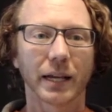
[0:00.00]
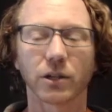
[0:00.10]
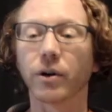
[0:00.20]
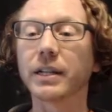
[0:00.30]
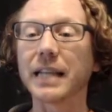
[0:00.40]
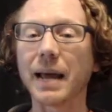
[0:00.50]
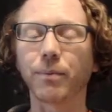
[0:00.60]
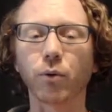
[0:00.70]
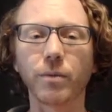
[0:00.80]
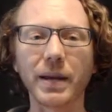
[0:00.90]
So an
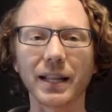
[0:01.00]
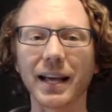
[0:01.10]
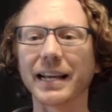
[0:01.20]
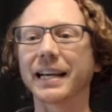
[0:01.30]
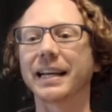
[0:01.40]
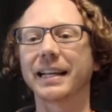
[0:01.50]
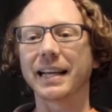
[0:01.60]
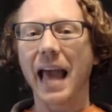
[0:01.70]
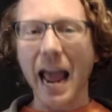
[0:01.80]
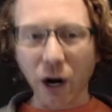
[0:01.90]
example would be like
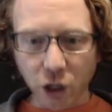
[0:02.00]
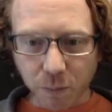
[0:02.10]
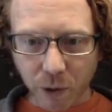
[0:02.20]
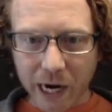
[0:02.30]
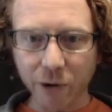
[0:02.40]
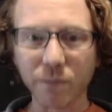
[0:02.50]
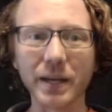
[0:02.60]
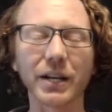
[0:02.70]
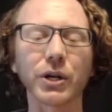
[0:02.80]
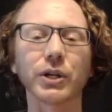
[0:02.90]
Hairspray would
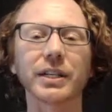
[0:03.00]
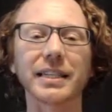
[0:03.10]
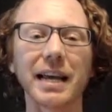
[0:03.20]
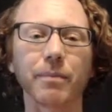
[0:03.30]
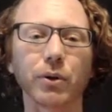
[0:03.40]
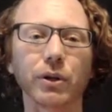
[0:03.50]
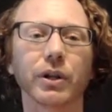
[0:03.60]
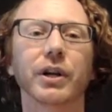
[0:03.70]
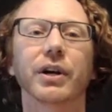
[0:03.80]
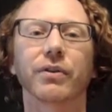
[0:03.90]
be a good
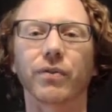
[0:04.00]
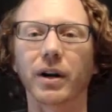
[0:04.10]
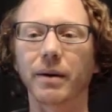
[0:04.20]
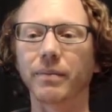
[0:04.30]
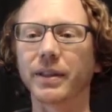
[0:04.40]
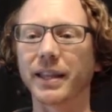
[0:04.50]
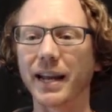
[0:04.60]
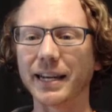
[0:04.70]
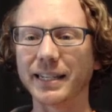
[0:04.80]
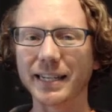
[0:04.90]
example from the
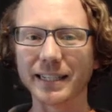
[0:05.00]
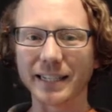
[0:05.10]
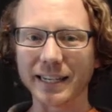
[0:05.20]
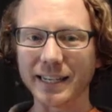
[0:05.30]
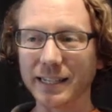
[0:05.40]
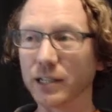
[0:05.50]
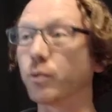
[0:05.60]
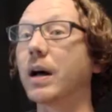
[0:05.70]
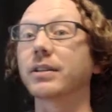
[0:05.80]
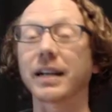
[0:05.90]
1960s,
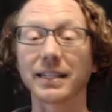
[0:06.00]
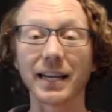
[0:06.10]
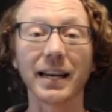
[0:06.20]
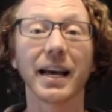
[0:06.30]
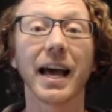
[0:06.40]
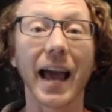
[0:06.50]
as well as, like I said,